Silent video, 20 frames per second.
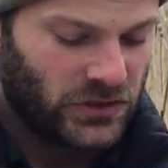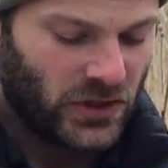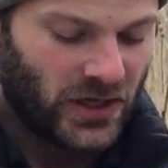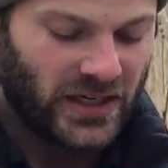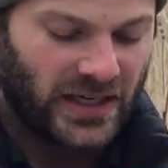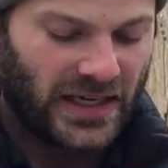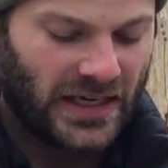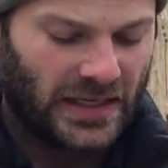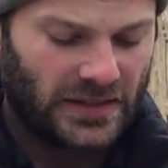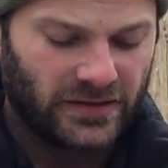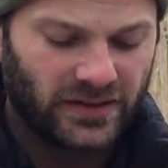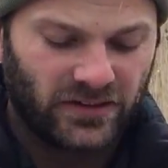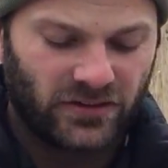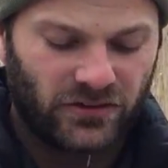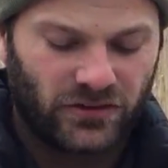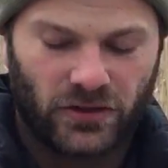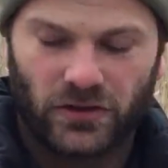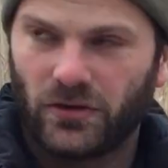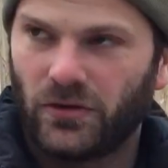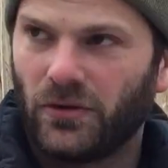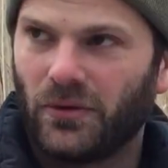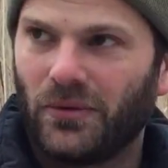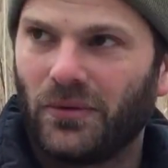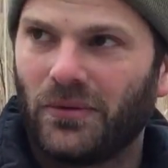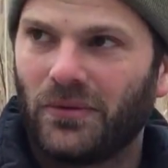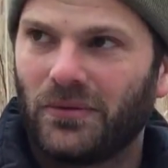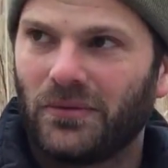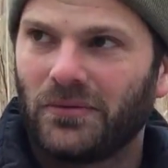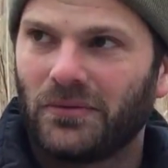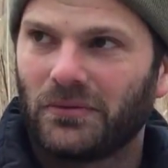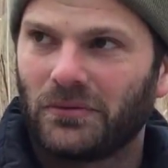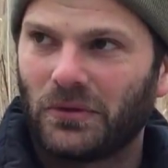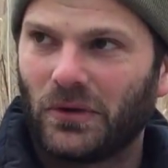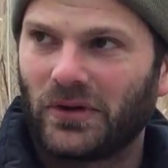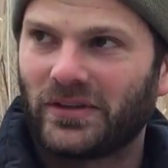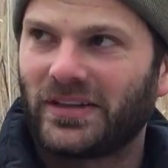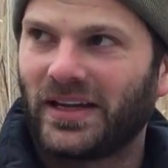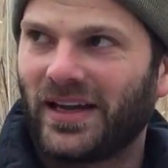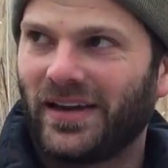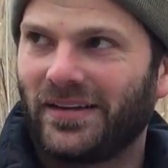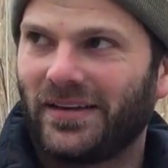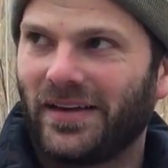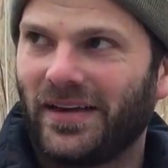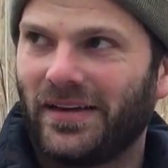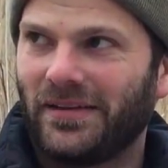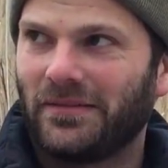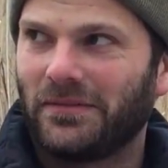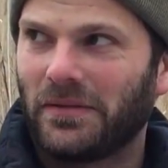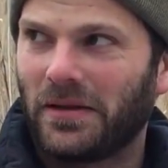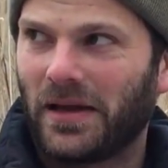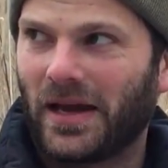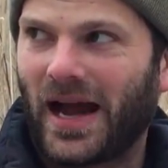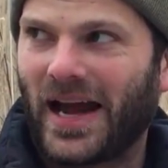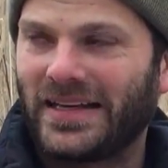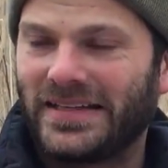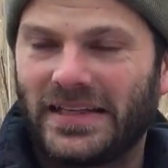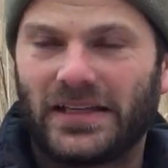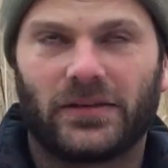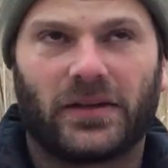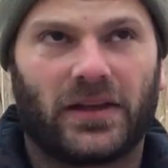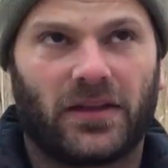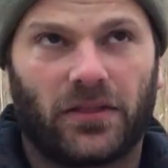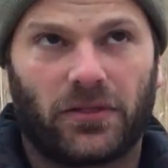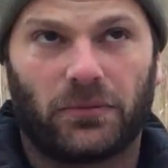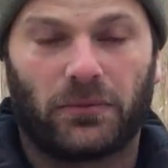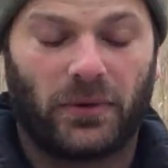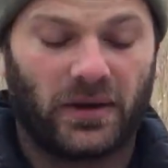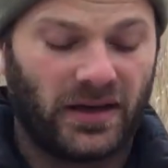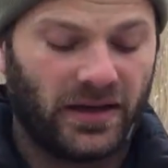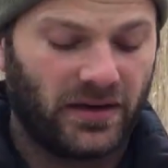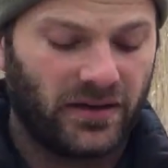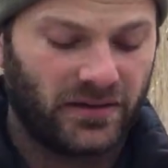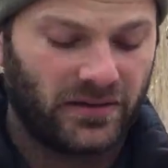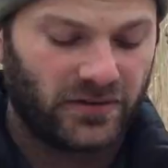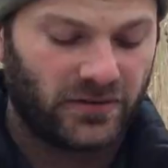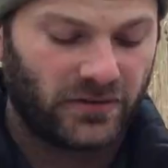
try to get at least two looked at and ideally three.